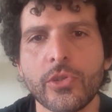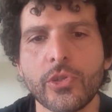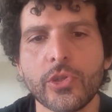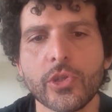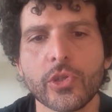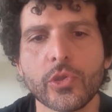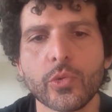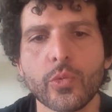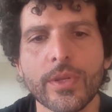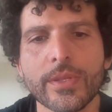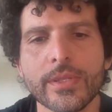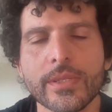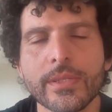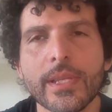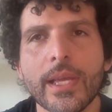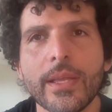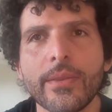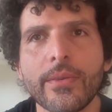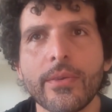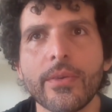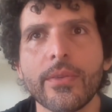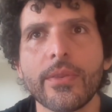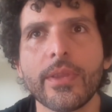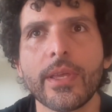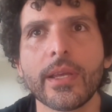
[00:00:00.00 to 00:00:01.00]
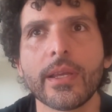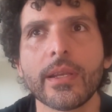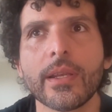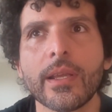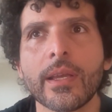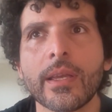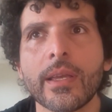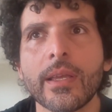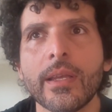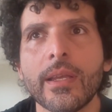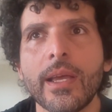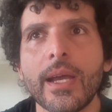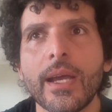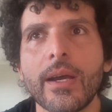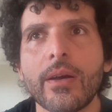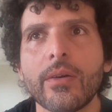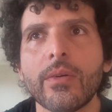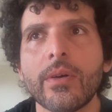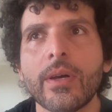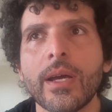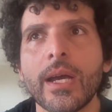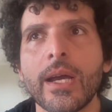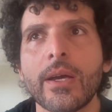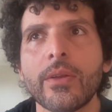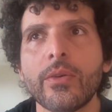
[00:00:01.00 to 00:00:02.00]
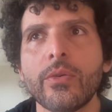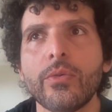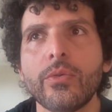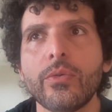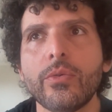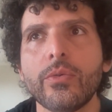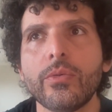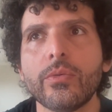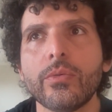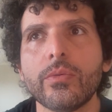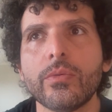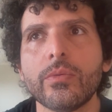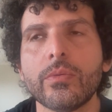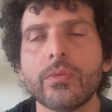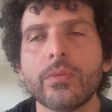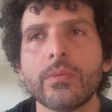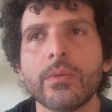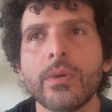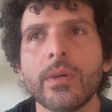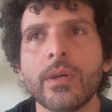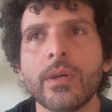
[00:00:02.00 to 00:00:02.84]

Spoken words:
just one standard thing? And how do